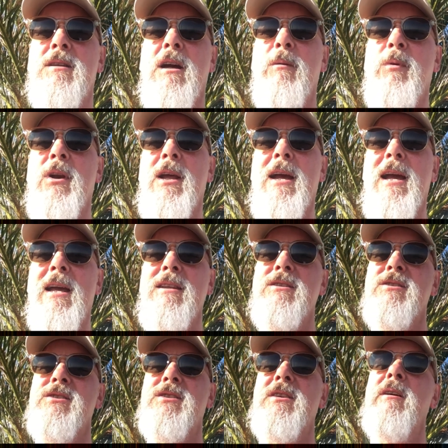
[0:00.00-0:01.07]
time on our
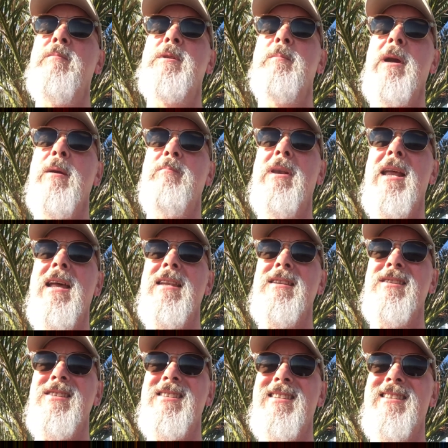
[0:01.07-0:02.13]
hands, time to make
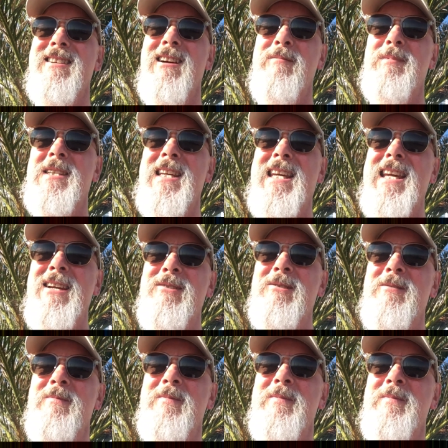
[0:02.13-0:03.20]
plans, time to kill,
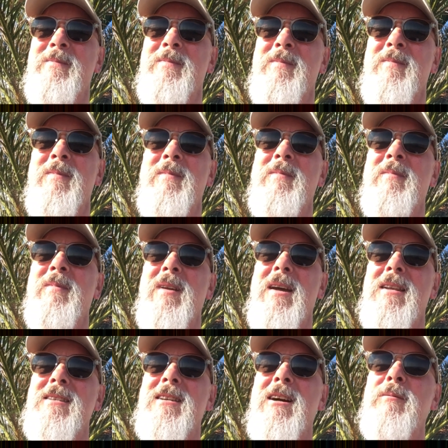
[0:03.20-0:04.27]

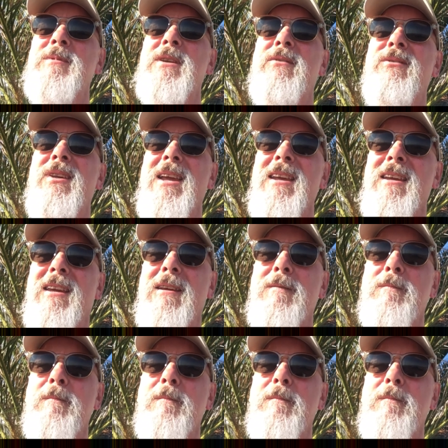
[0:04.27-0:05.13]
and time to think.